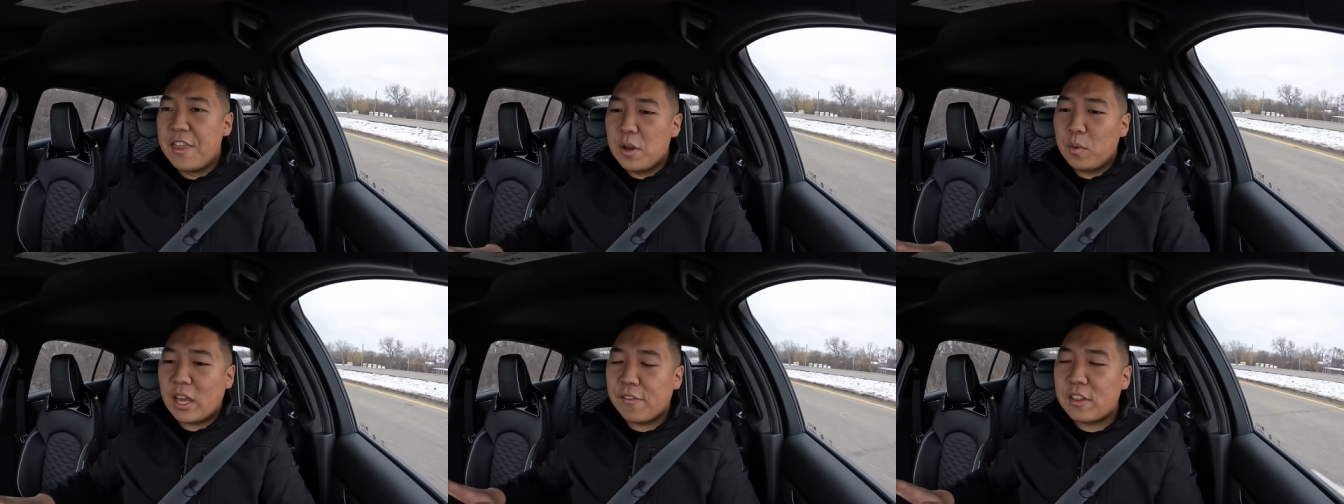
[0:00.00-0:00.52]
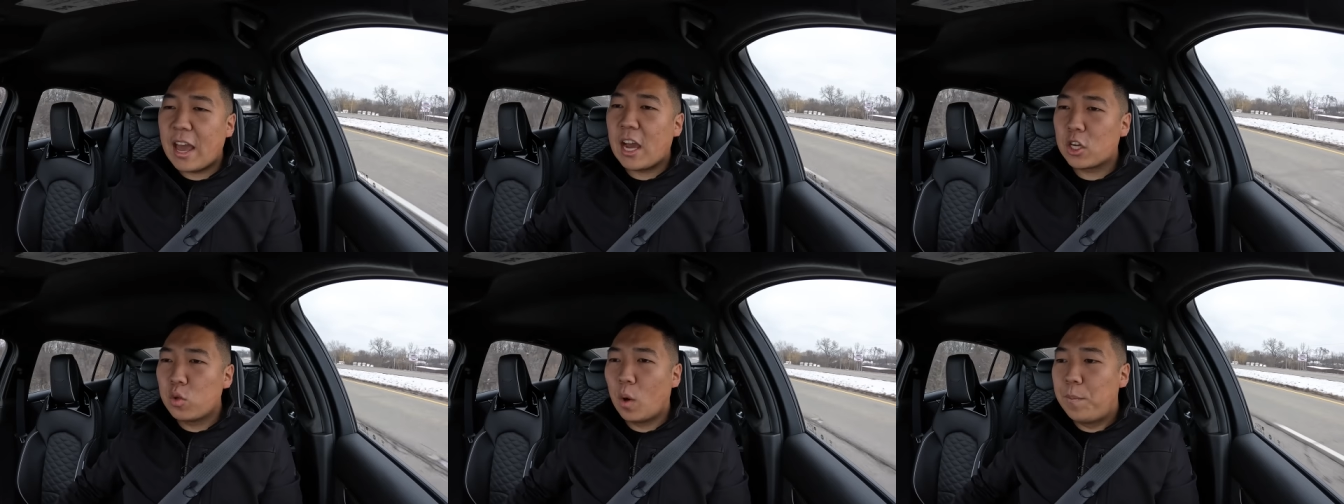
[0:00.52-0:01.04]
And then we have the
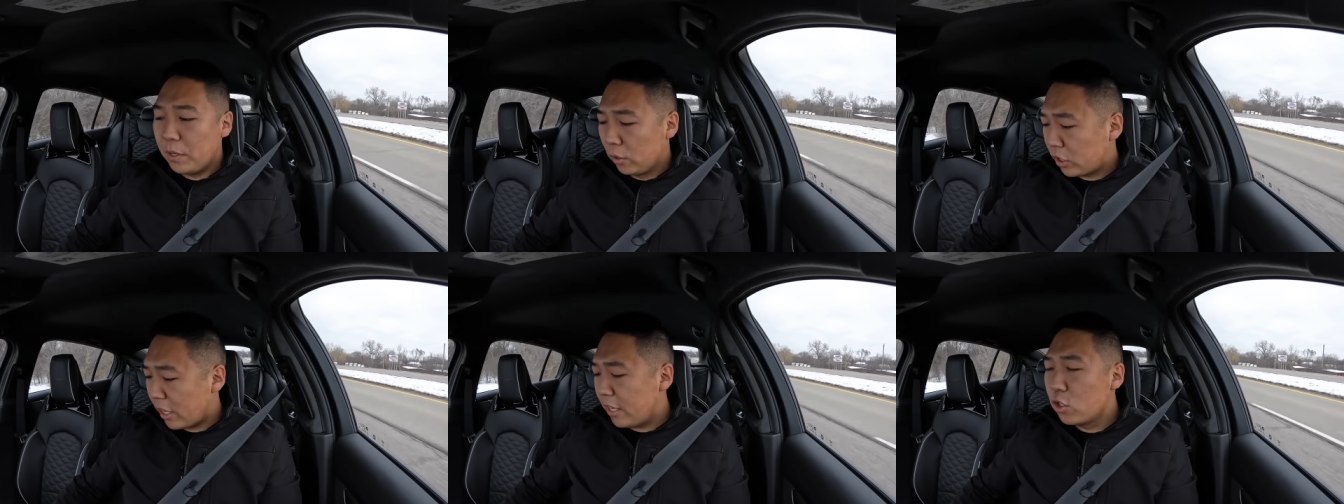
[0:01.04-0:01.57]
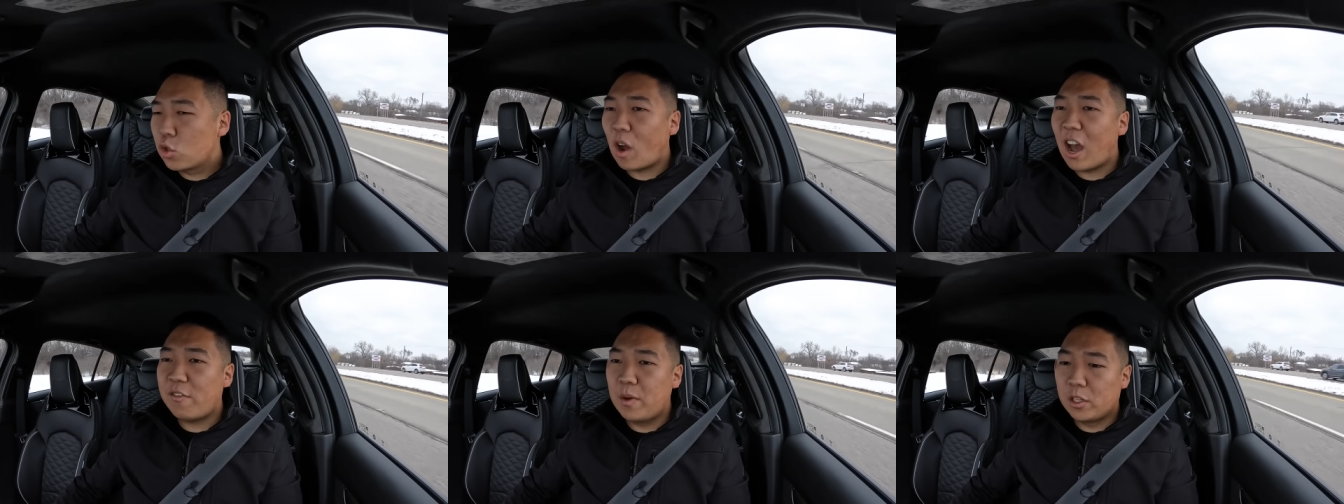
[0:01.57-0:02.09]
actual built-in
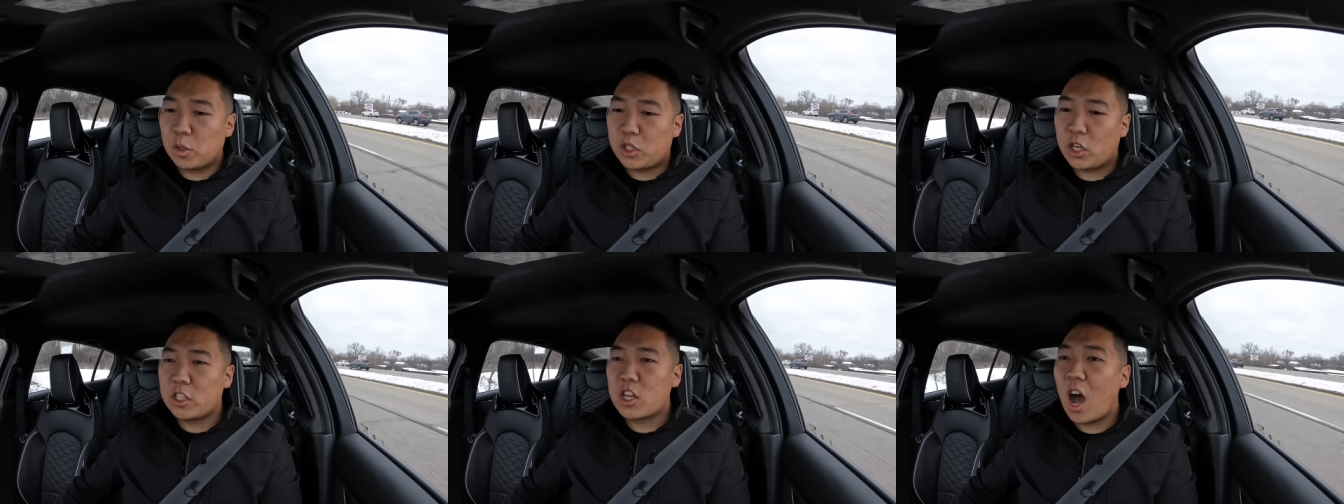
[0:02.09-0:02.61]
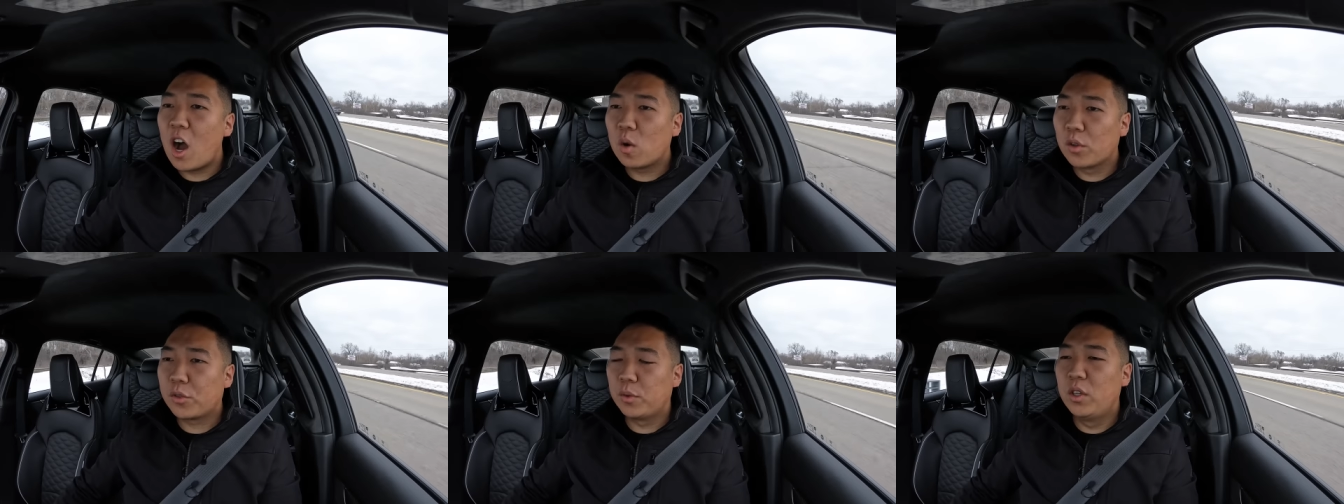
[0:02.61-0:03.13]
drive modes, which you can
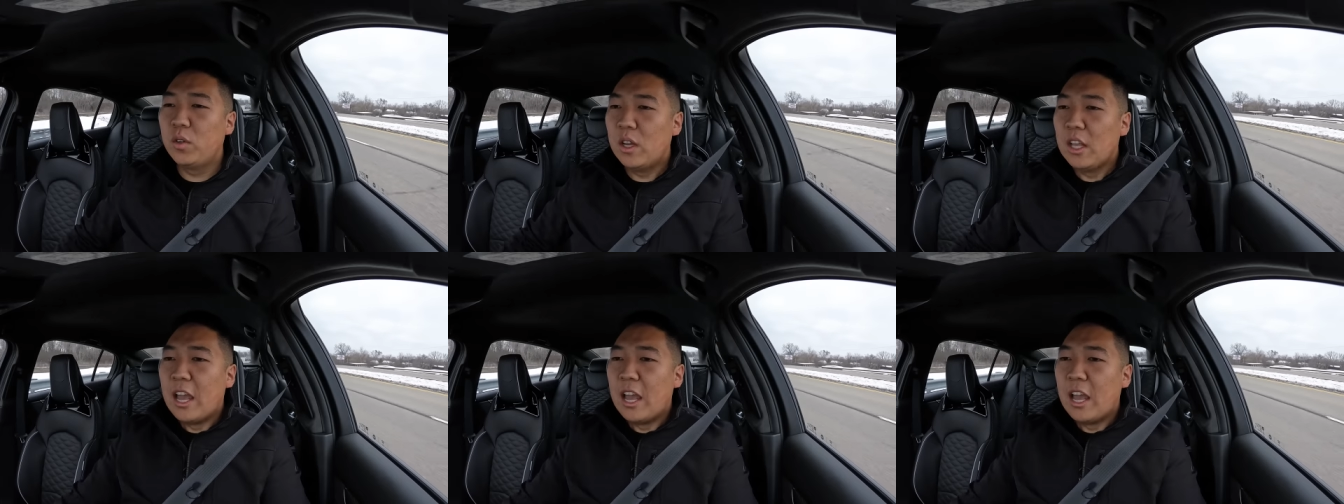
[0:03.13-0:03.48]
toggle through,